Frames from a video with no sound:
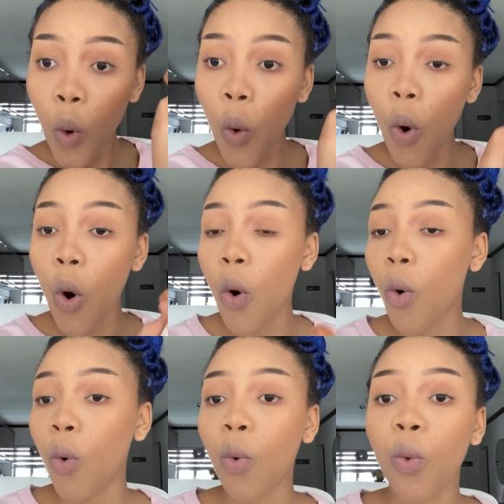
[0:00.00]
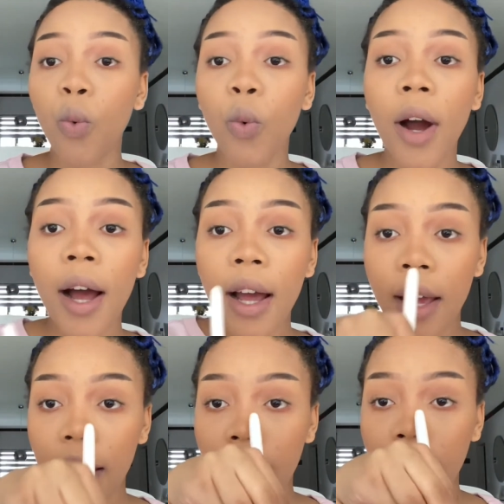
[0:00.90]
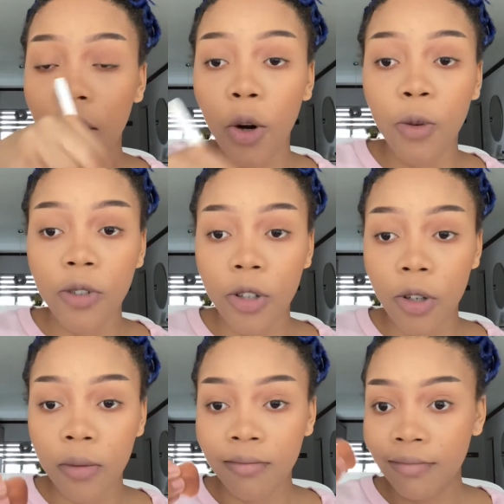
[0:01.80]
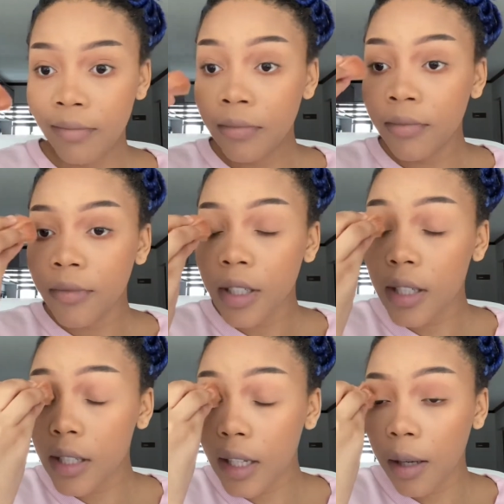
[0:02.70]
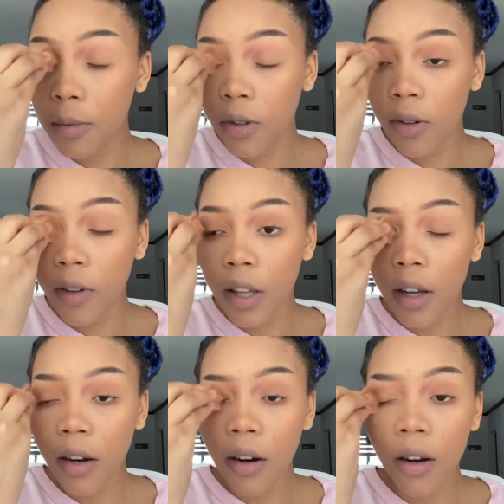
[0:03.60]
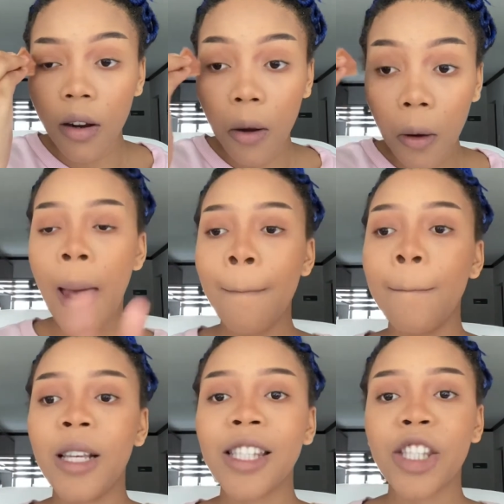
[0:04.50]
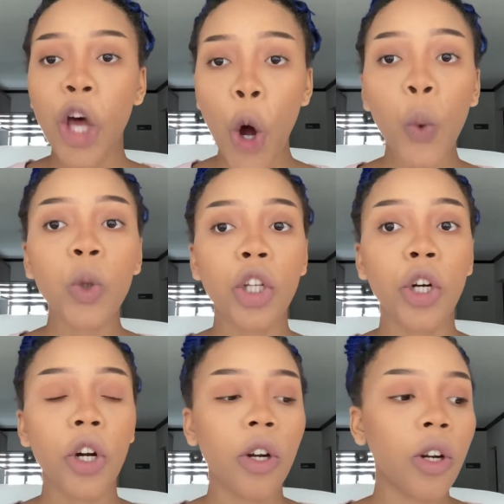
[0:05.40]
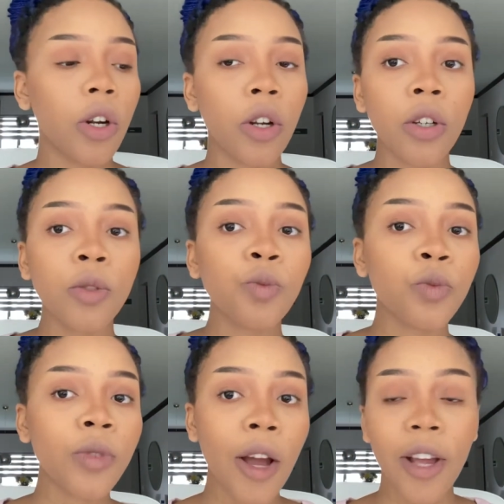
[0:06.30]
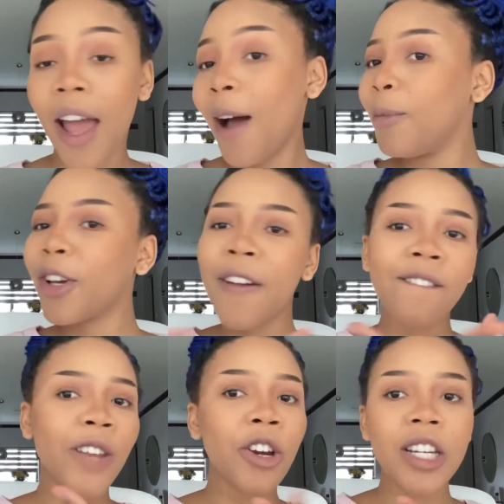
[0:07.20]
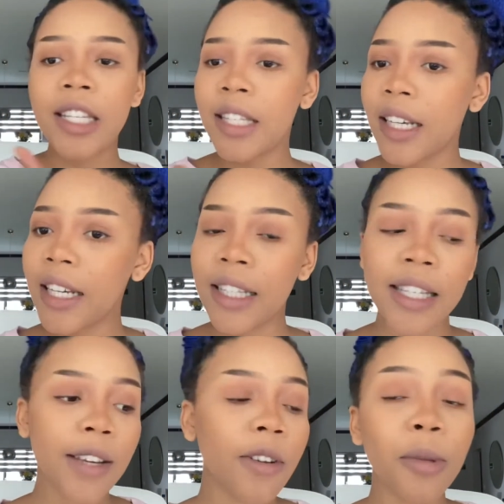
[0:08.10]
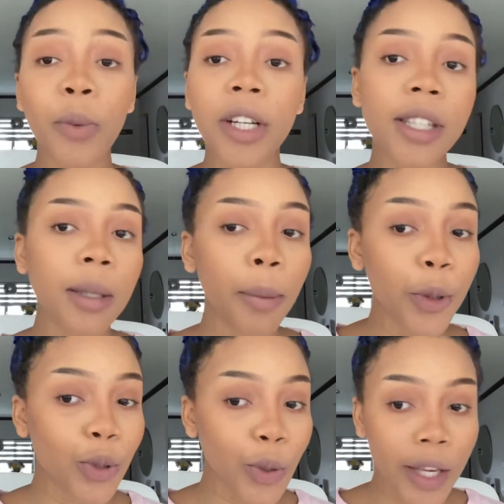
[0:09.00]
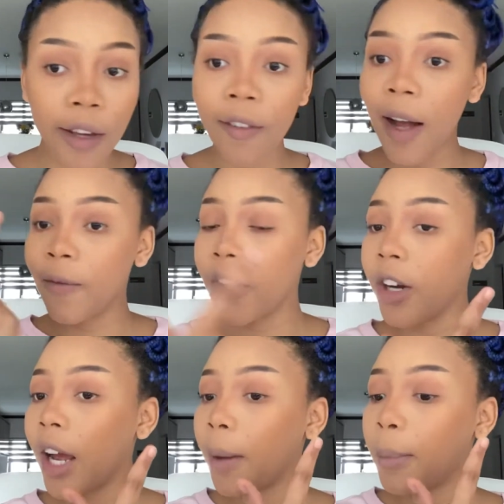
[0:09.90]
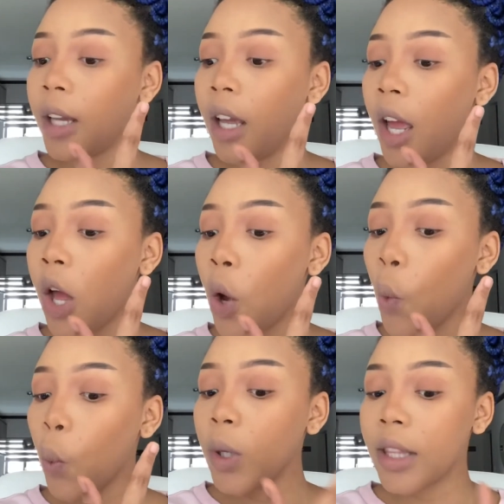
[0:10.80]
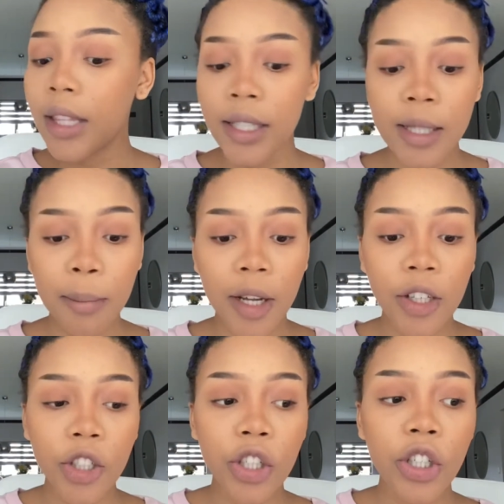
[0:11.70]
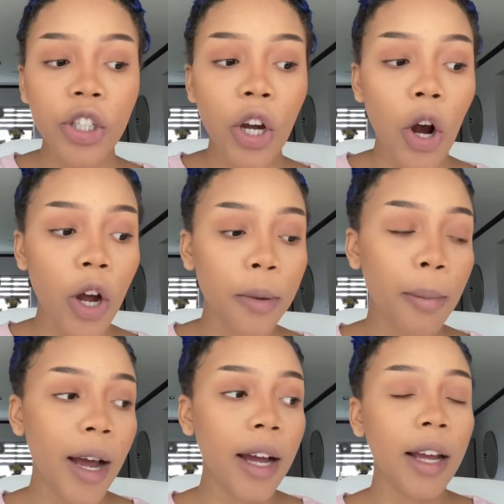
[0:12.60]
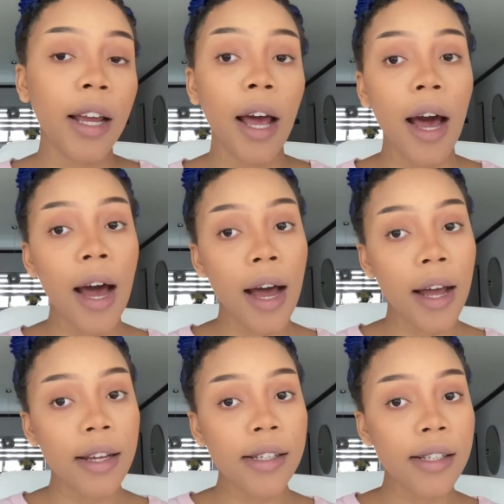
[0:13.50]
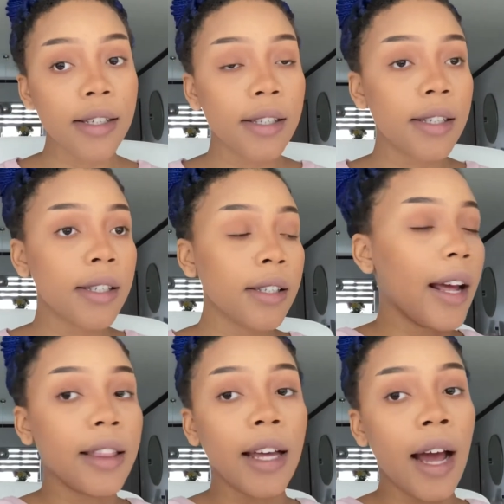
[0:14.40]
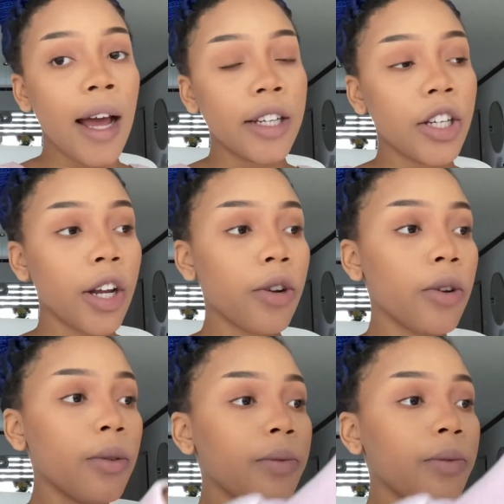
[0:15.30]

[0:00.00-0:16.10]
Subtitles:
Oh, I overstepped over there. Mascara. Okay, I'm looking very sick. It's giving me what it's supposed to give. I'm very happy with this much on my eyes, like the eyeshadow.